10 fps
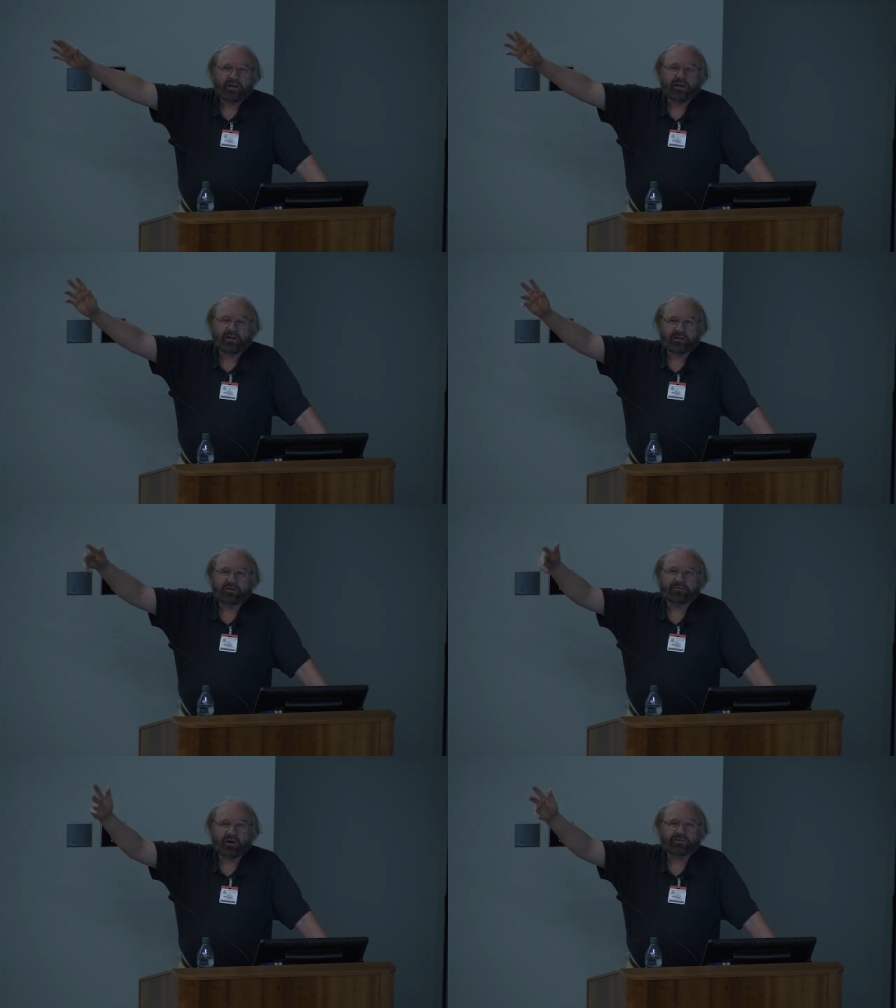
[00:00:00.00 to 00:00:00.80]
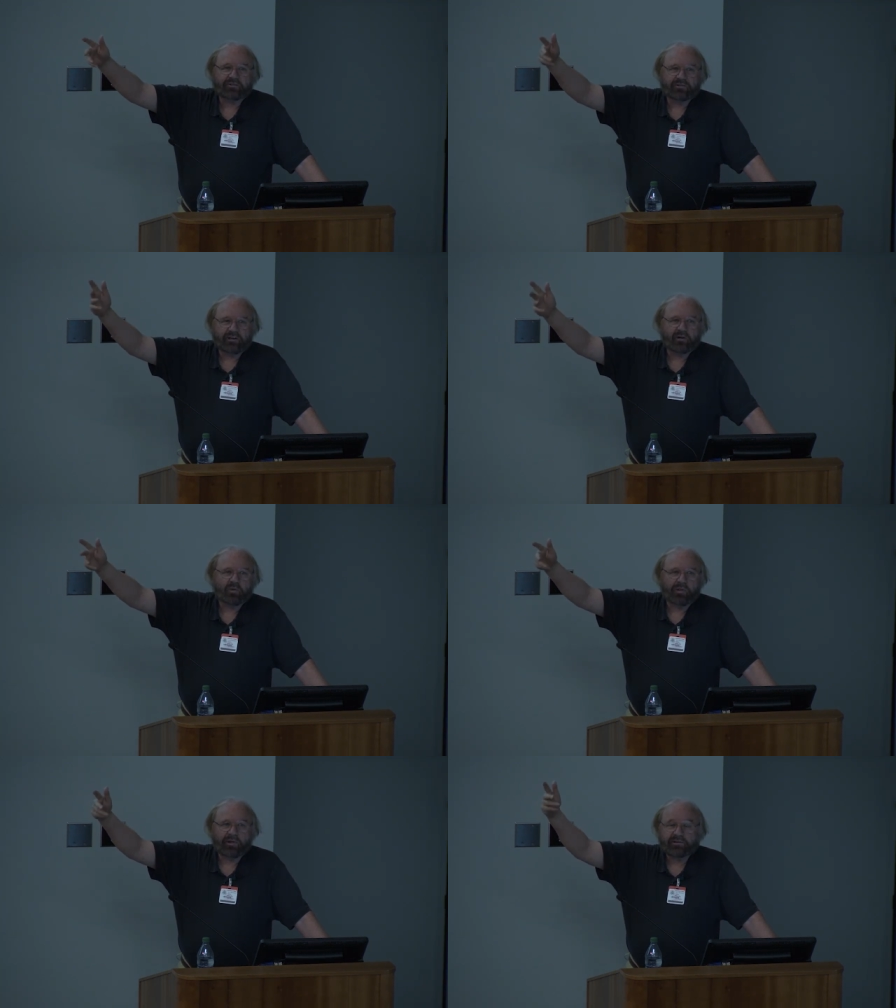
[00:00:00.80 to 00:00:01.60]
uh, you have got to deal
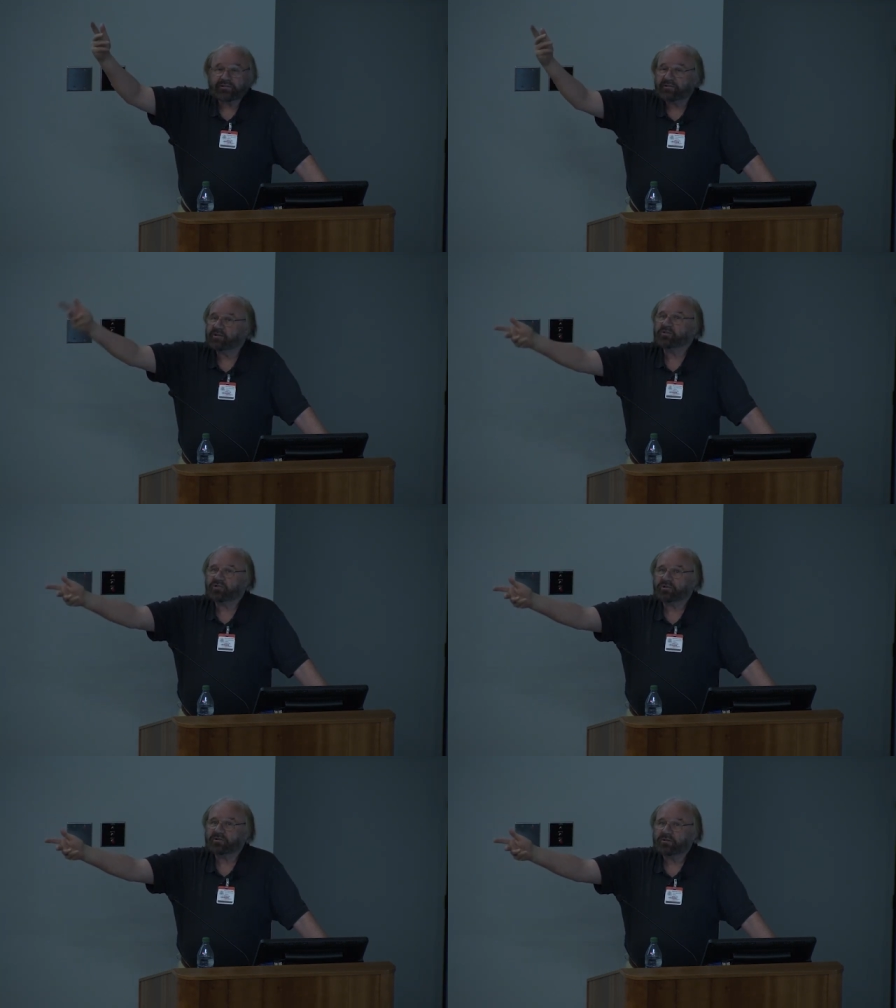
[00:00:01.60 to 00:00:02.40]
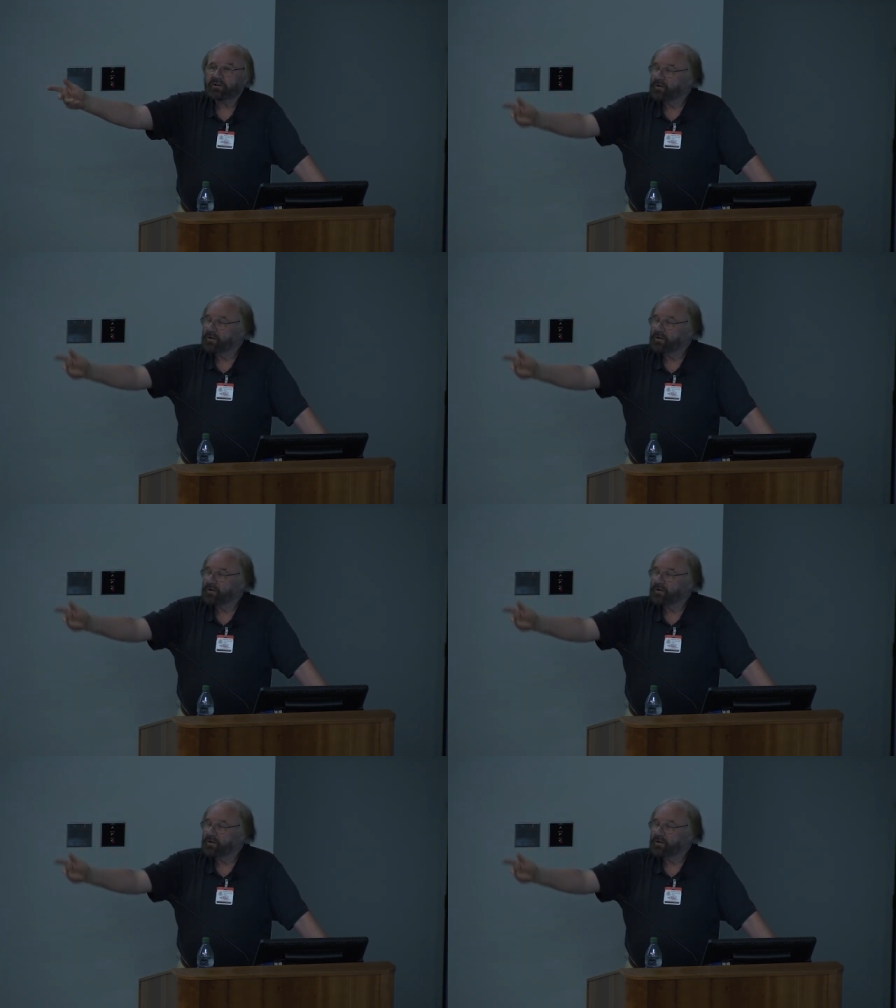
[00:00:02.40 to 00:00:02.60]
with the institution